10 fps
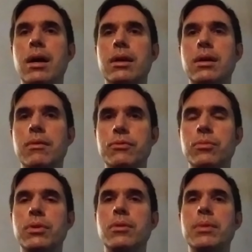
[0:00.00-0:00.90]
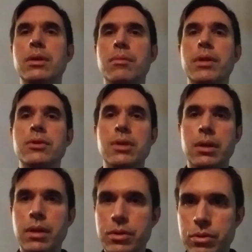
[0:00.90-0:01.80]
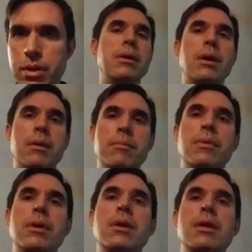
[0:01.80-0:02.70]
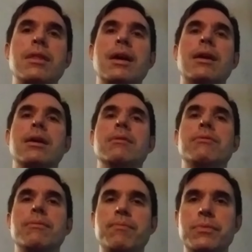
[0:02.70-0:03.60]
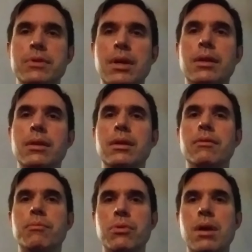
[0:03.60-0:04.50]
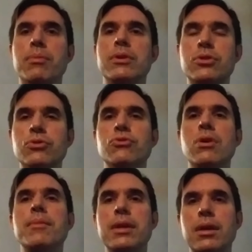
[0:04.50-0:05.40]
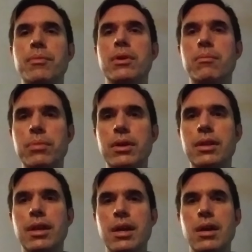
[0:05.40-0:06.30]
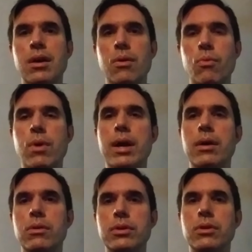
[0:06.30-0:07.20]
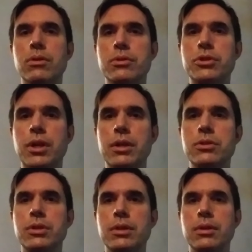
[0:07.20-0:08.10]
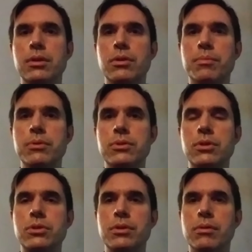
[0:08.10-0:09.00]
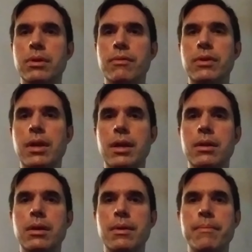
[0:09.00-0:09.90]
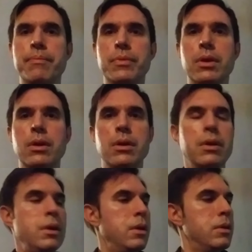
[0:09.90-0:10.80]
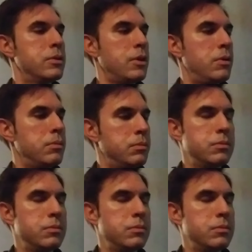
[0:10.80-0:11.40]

comfortably. It'll become like second nature. That kind of technique of properly strumming, keeping a beat while you're changing your position, your left hand. So